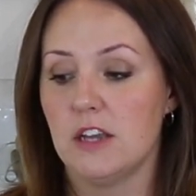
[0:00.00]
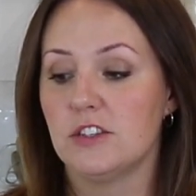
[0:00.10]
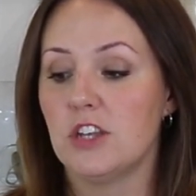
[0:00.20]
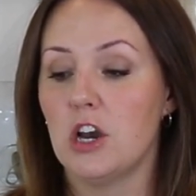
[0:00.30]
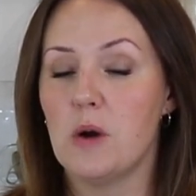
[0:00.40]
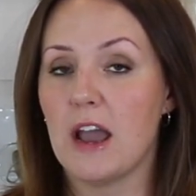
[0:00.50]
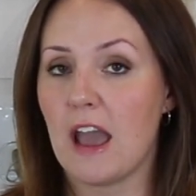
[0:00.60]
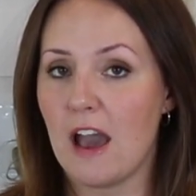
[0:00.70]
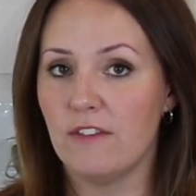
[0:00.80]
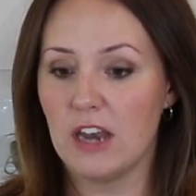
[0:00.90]
So I
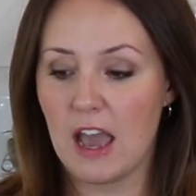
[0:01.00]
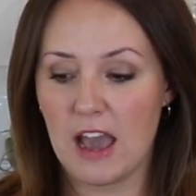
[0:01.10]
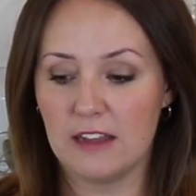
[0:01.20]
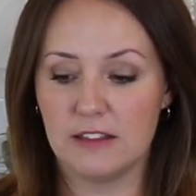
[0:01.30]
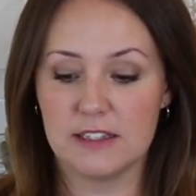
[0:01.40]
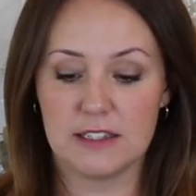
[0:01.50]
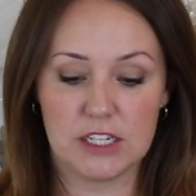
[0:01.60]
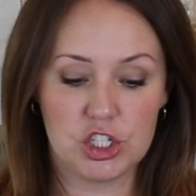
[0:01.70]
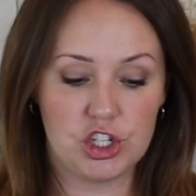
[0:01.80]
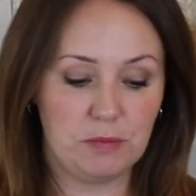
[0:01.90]
haven't had this
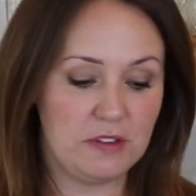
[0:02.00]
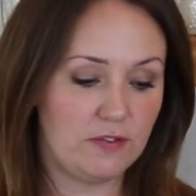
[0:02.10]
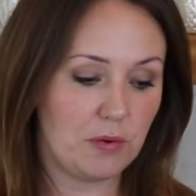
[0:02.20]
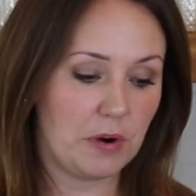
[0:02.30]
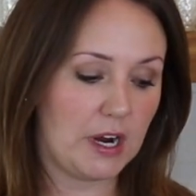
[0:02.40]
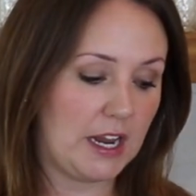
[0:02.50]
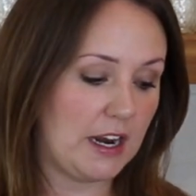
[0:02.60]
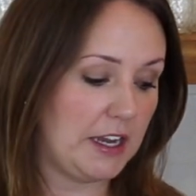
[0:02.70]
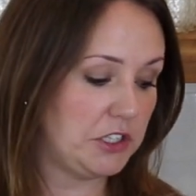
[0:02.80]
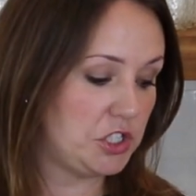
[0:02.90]
issue before, and
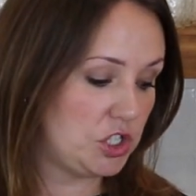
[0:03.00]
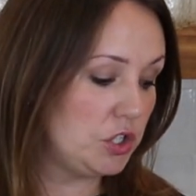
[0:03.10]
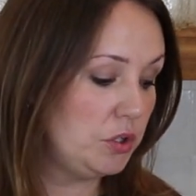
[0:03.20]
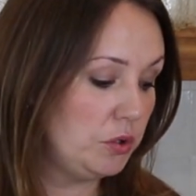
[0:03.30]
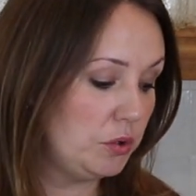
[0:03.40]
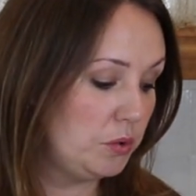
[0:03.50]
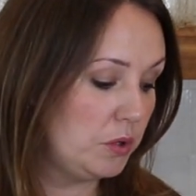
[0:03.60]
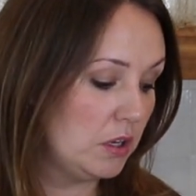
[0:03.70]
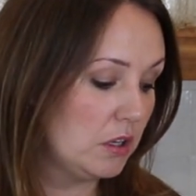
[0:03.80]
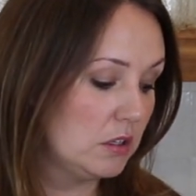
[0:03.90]
I
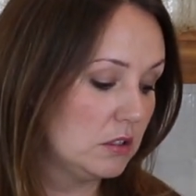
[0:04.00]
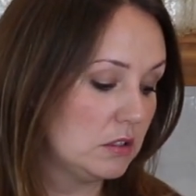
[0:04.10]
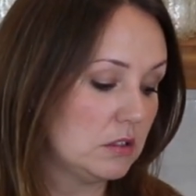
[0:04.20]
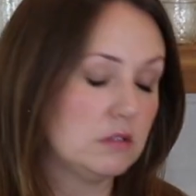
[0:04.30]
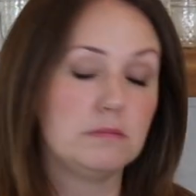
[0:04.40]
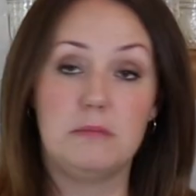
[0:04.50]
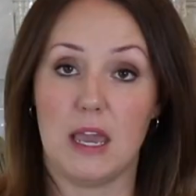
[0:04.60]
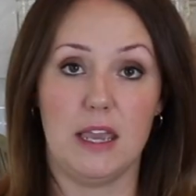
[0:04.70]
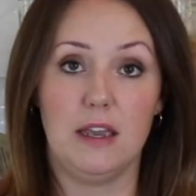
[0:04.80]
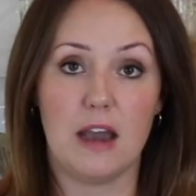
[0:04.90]
do
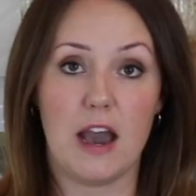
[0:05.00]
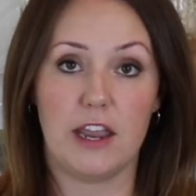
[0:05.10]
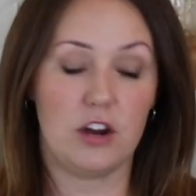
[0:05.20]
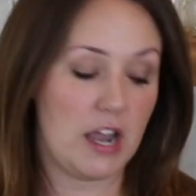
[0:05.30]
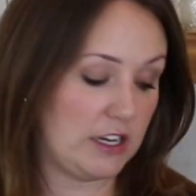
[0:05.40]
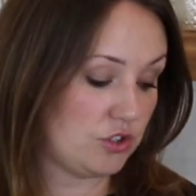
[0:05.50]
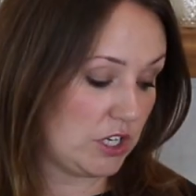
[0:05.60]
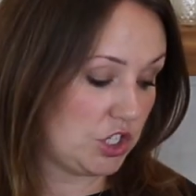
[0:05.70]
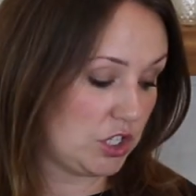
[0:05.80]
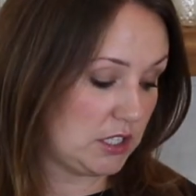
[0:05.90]
make higher
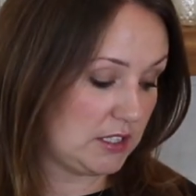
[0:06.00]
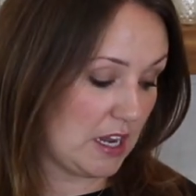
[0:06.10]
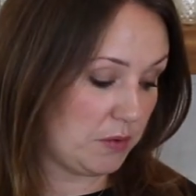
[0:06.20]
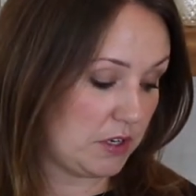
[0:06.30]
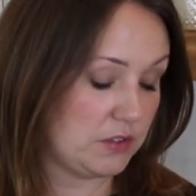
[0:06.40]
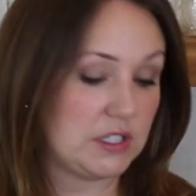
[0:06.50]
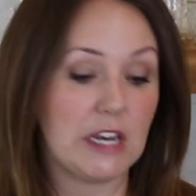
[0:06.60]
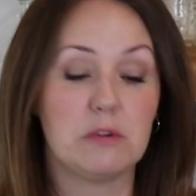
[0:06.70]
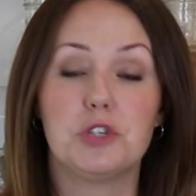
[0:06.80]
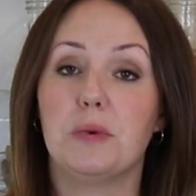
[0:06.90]
hydration sourdough
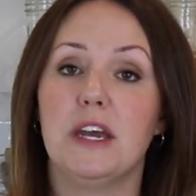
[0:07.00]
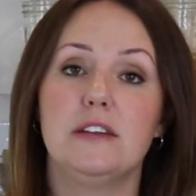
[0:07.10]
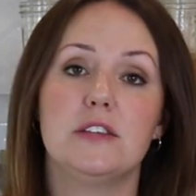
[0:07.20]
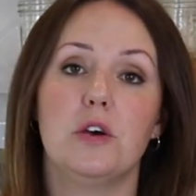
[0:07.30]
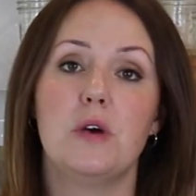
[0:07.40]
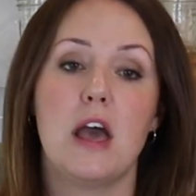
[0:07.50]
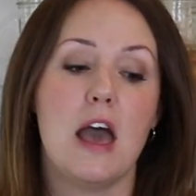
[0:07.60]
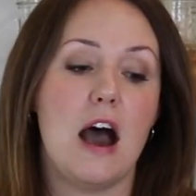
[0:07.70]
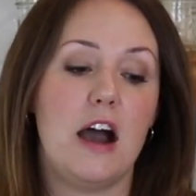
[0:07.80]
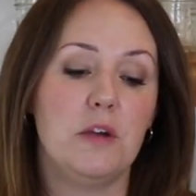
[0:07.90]
sandwich bread. So
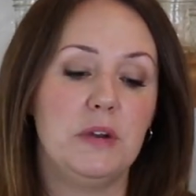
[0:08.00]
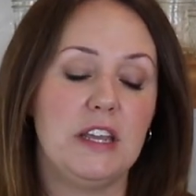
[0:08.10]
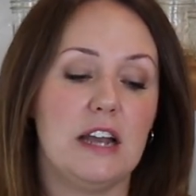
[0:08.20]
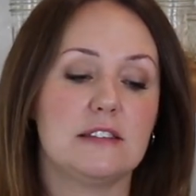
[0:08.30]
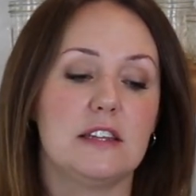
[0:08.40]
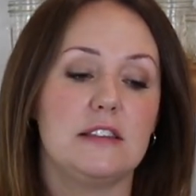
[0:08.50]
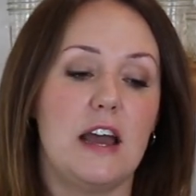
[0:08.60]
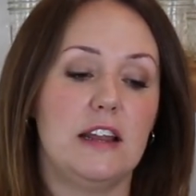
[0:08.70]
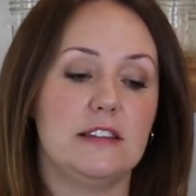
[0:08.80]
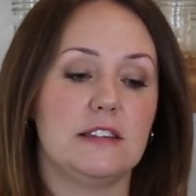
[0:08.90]
I would guess that
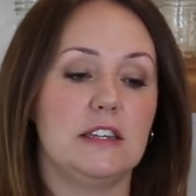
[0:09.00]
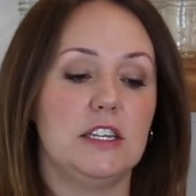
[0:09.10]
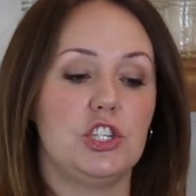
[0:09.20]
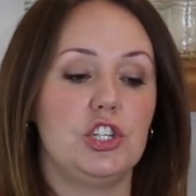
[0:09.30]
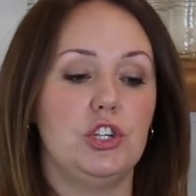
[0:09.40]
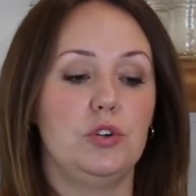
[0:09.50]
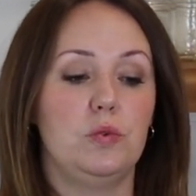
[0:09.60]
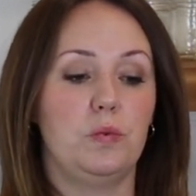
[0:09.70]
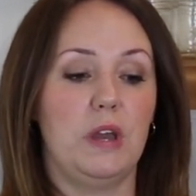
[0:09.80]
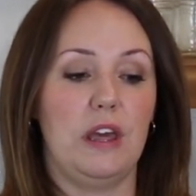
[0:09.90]
that is an
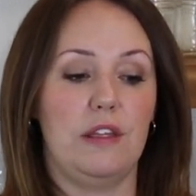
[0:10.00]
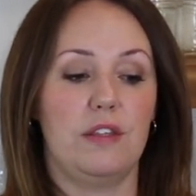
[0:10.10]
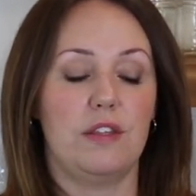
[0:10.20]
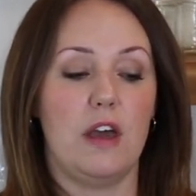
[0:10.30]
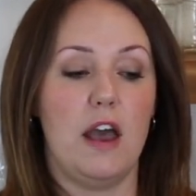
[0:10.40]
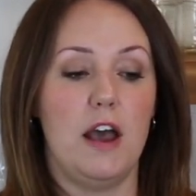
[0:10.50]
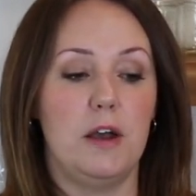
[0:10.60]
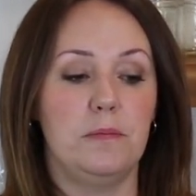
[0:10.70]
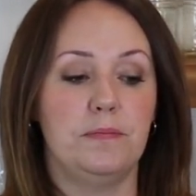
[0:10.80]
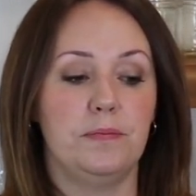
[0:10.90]
issue with
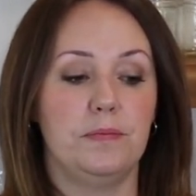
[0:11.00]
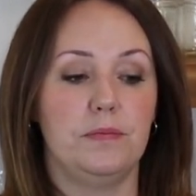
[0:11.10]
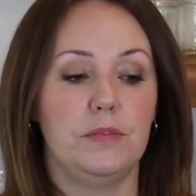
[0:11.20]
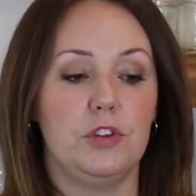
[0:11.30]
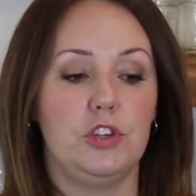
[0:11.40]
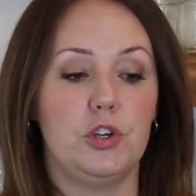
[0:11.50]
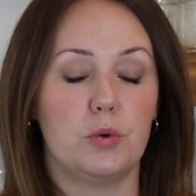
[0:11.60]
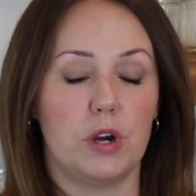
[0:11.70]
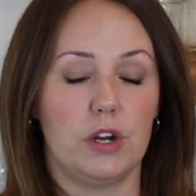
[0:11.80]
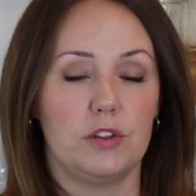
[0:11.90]

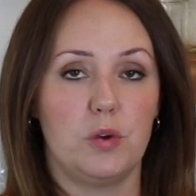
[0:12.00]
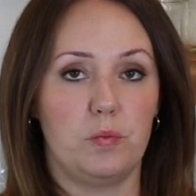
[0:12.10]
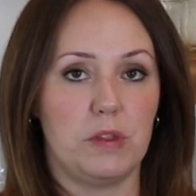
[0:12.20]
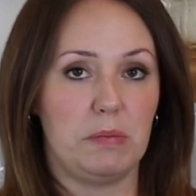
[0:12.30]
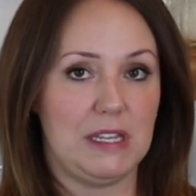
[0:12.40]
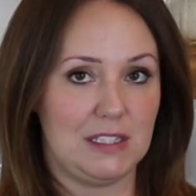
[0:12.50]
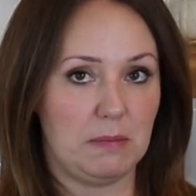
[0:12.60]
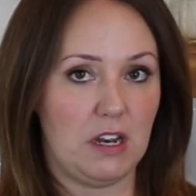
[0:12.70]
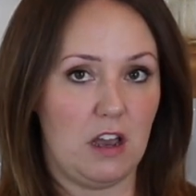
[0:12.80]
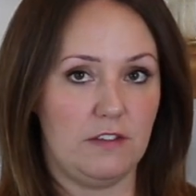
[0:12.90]
the
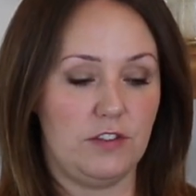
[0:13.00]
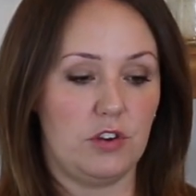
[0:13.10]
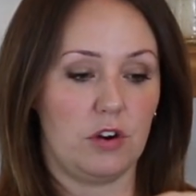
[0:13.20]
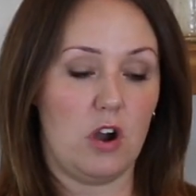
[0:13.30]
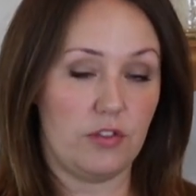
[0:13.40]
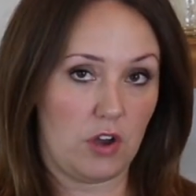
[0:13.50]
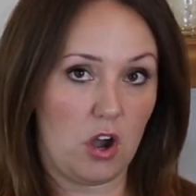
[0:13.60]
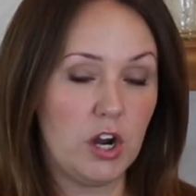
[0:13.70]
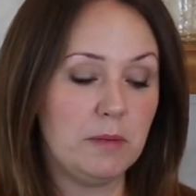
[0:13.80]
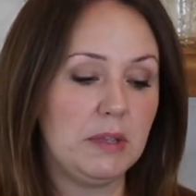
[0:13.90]
placement of the
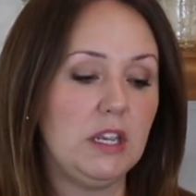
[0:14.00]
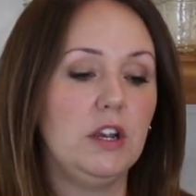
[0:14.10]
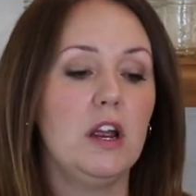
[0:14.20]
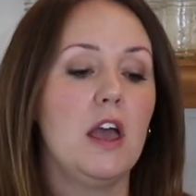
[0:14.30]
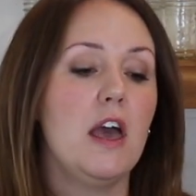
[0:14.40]
arm here.